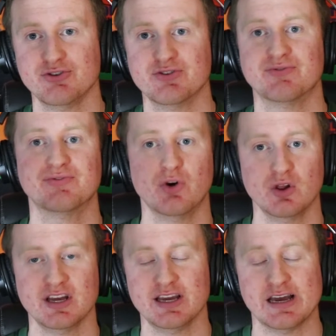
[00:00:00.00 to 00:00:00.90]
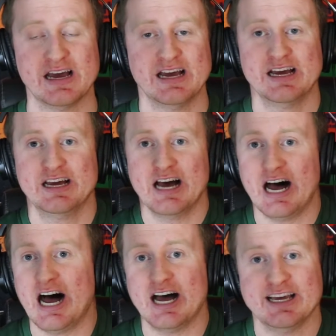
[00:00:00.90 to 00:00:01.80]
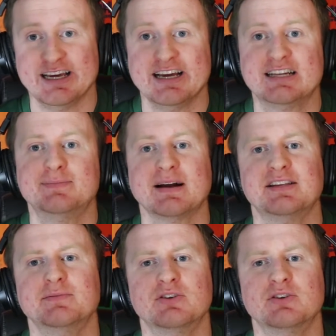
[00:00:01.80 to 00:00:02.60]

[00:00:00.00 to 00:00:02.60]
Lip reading: you could fully expect